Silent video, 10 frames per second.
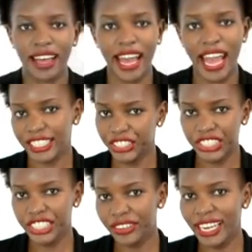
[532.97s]
I
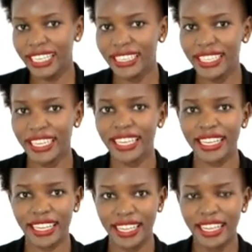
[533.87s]
generally
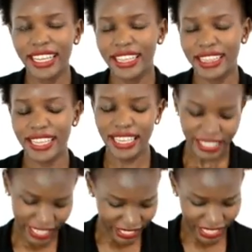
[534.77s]
think
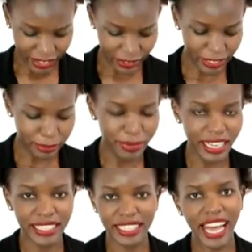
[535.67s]
this is a good
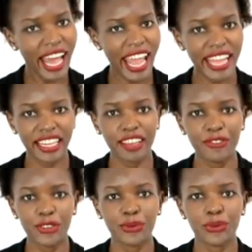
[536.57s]
blender, and
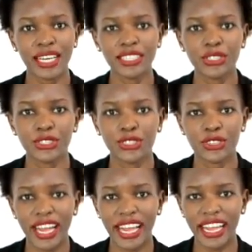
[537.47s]
if you want to
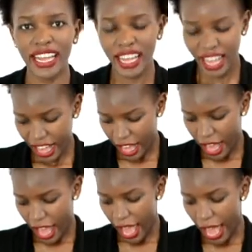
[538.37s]
try,
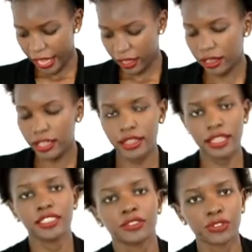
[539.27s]
I got
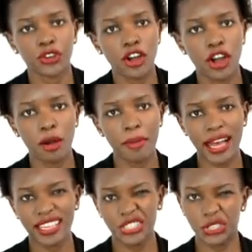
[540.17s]
this
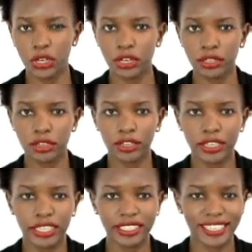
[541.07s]
from a store
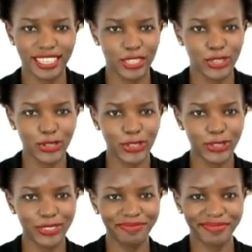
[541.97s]
called
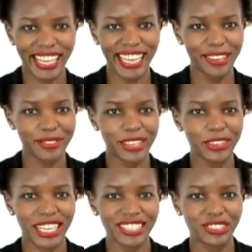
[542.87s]
Lulu. Anyway,
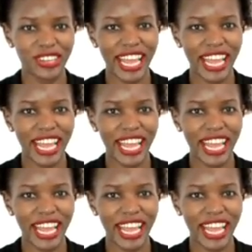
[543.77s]
you can try